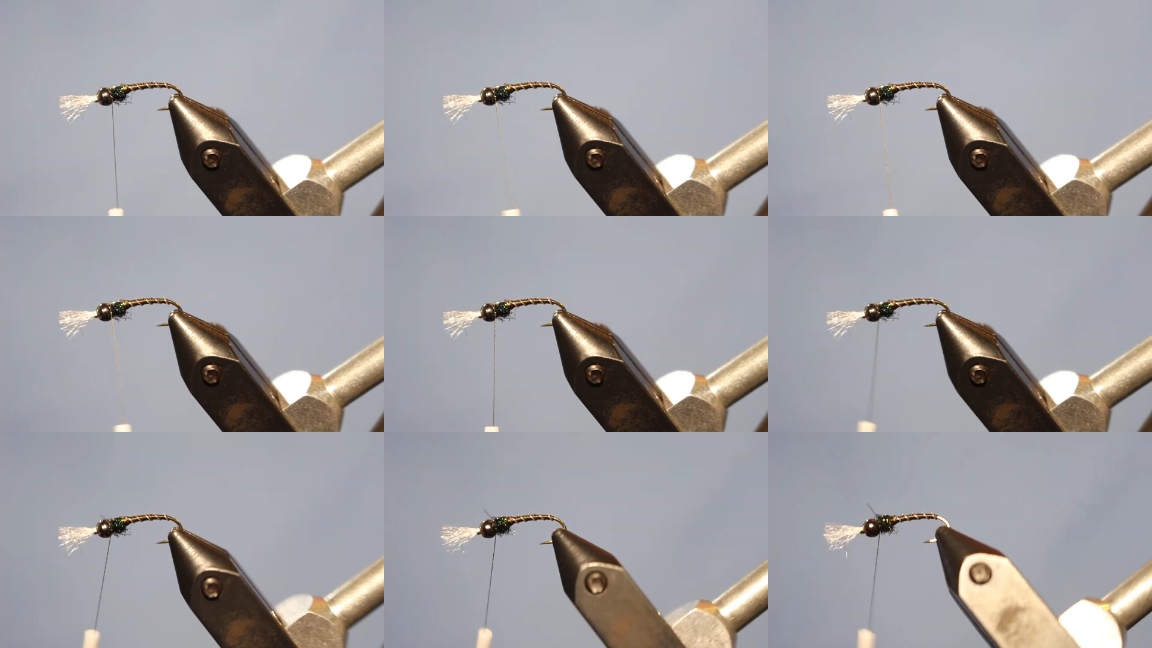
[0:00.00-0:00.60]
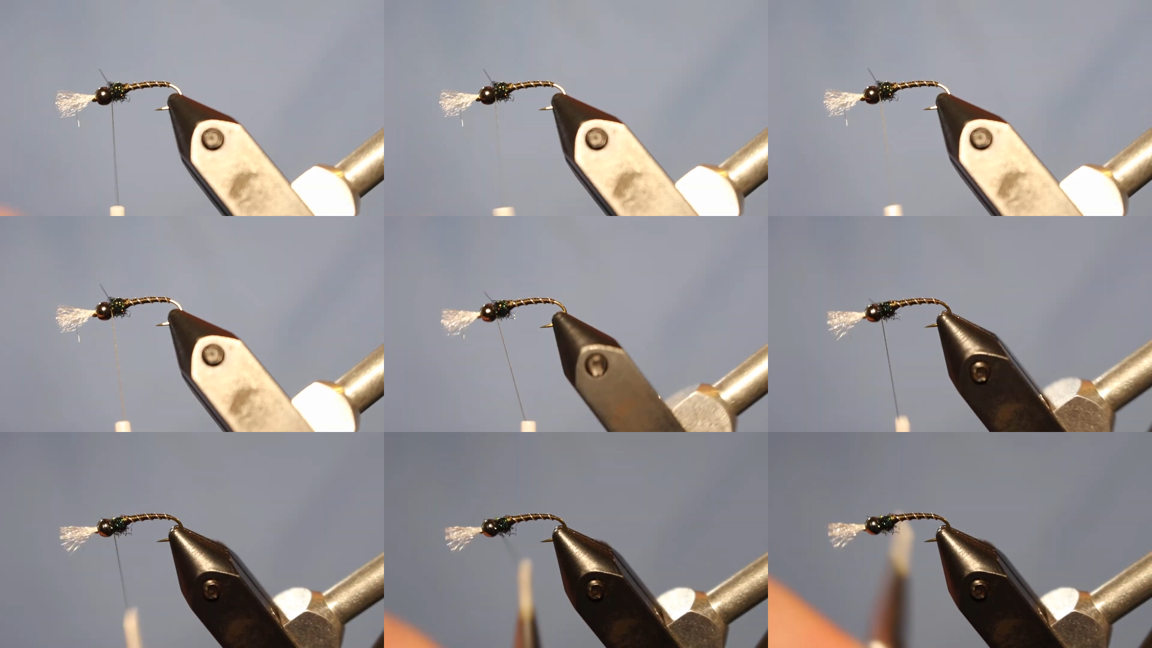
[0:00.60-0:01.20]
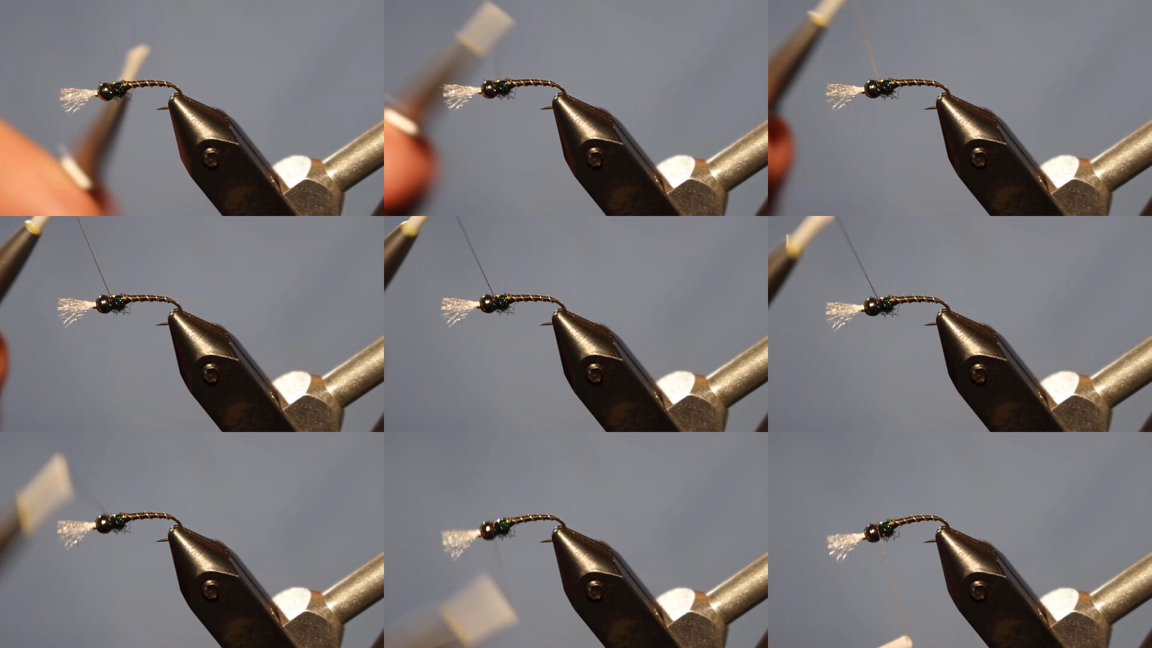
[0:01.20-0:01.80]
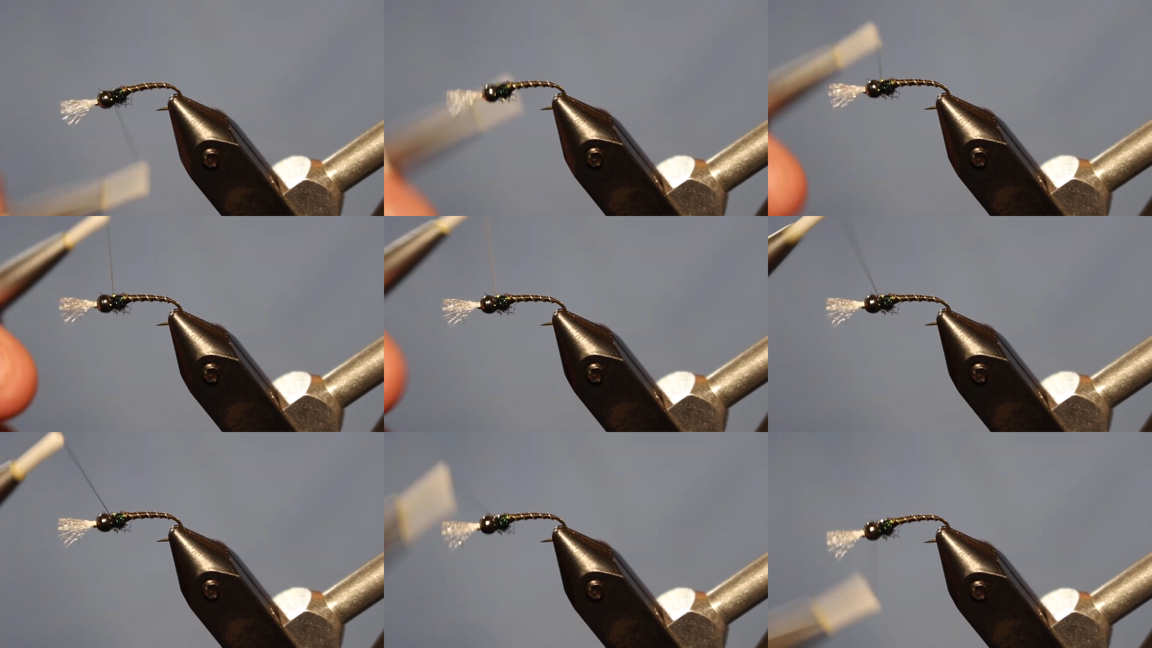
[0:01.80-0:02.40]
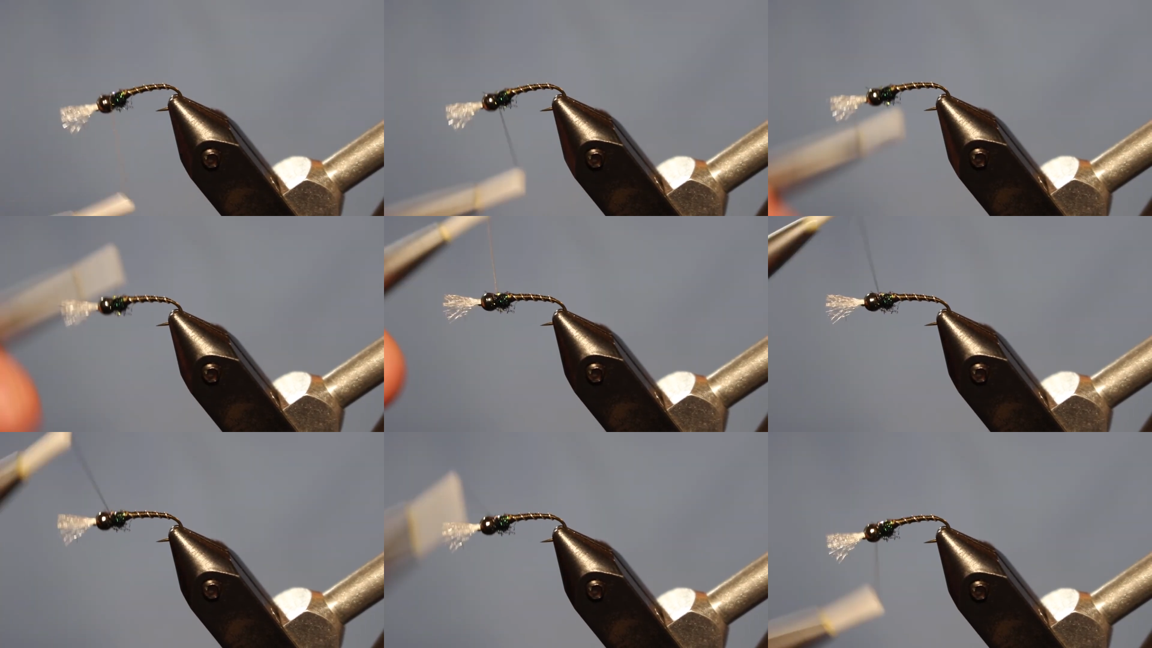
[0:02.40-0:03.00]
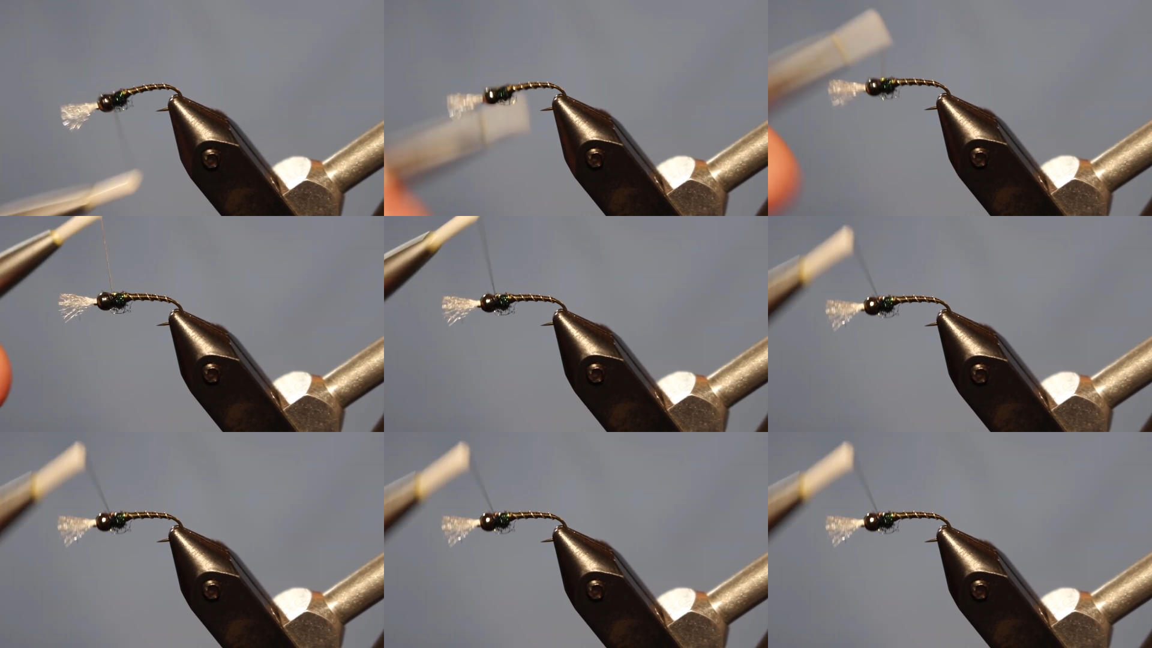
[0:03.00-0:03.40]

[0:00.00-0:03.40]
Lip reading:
[unreadable: no face in view]